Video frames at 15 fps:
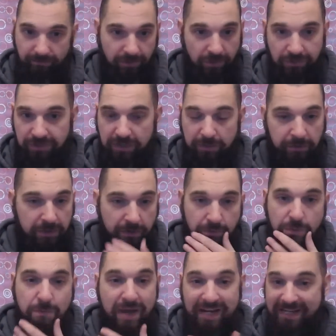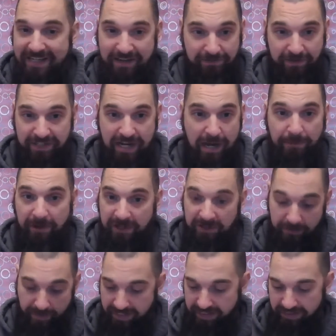simply through many different topics,
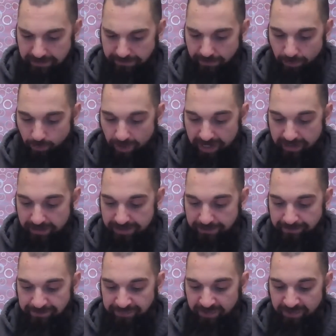many different ways.